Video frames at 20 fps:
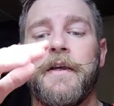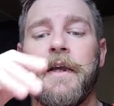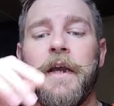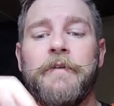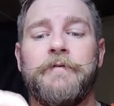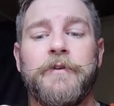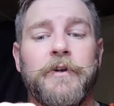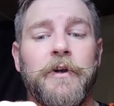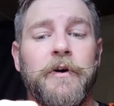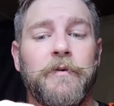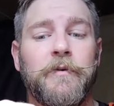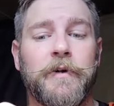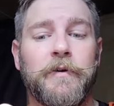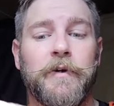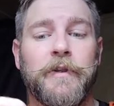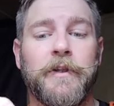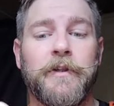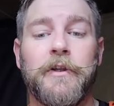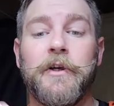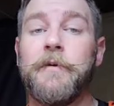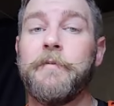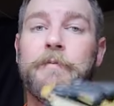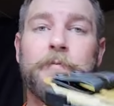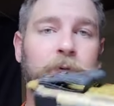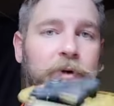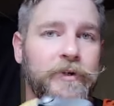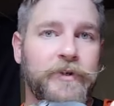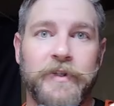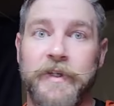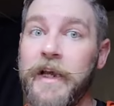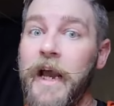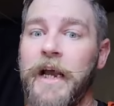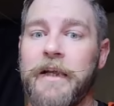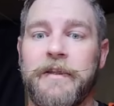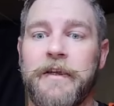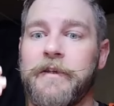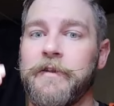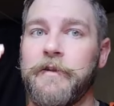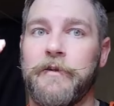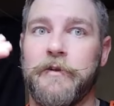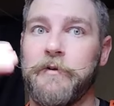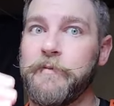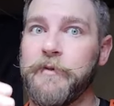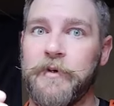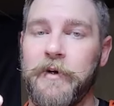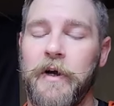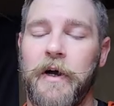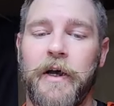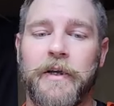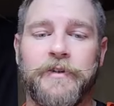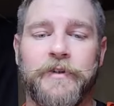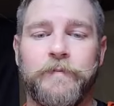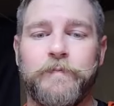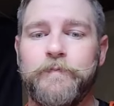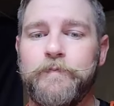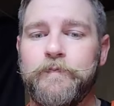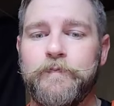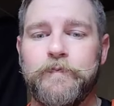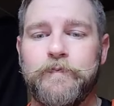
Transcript: if you don't want to run the loops. Personally, I think the loops are awesome.